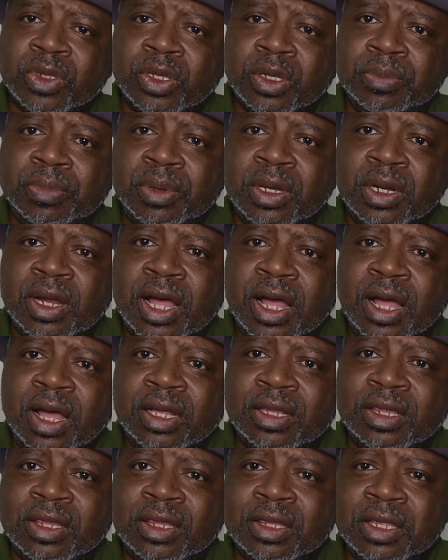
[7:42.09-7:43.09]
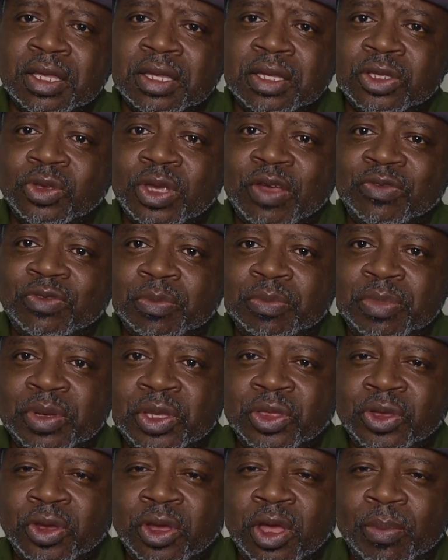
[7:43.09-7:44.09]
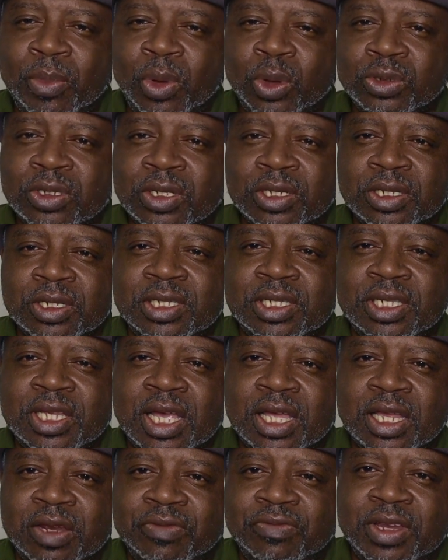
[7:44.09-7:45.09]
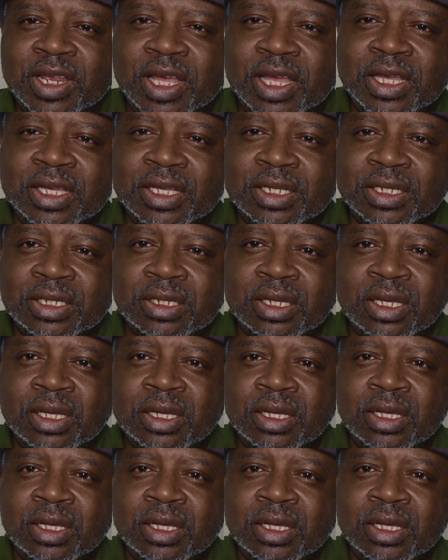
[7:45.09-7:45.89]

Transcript: But I think you have to be there almost consecutive days.